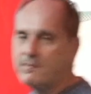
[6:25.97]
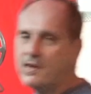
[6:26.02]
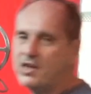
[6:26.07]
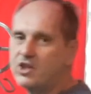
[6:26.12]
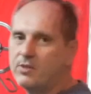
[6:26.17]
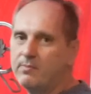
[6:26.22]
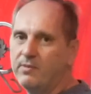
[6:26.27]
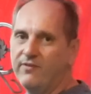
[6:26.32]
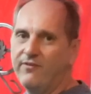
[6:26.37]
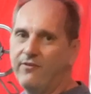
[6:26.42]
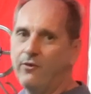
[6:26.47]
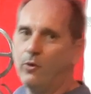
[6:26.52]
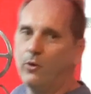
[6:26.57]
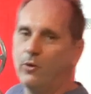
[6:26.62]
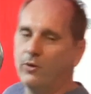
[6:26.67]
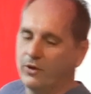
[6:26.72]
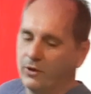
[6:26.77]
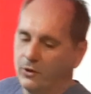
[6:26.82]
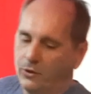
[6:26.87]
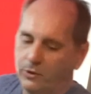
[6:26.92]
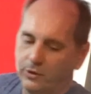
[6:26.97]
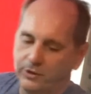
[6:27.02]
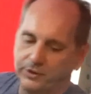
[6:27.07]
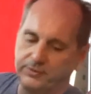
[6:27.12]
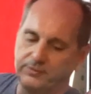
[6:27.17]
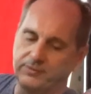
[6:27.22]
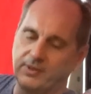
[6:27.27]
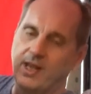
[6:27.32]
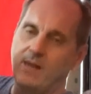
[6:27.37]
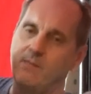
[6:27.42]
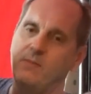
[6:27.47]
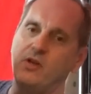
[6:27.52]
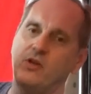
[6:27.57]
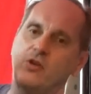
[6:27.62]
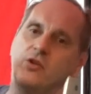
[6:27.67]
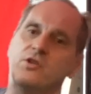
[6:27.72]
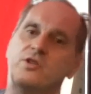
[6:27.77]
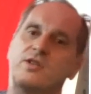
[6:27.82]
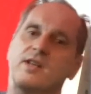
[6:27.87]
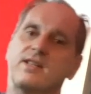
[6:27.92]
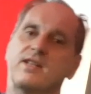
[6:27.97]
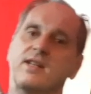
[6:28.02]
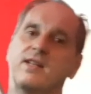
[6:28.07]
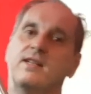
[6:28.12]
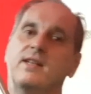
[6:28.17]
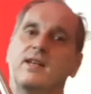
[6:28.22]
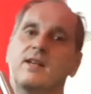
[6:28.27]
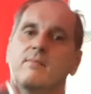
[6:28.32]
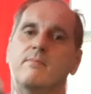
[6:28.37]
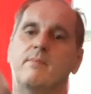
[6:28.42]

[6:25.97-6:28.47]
mentioned before, the hood can be used as a second